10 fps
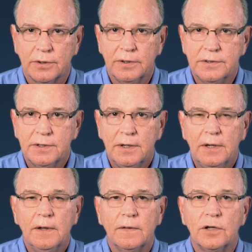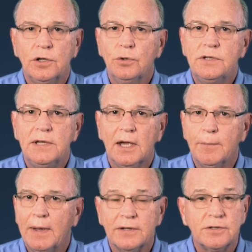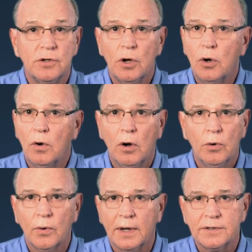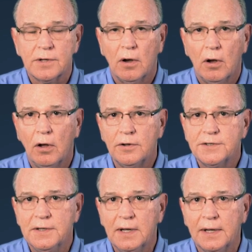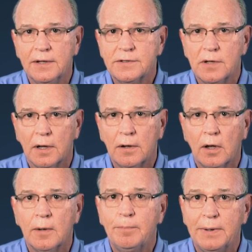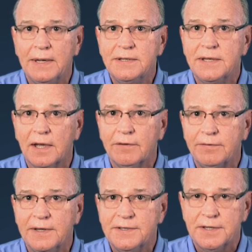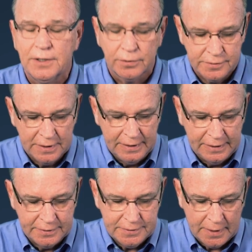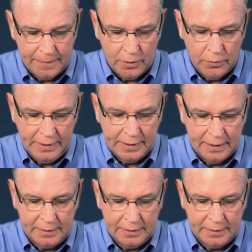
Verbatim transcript: series. The QTM has no O-rings. All sealing is done on PTFE seals inside the Quick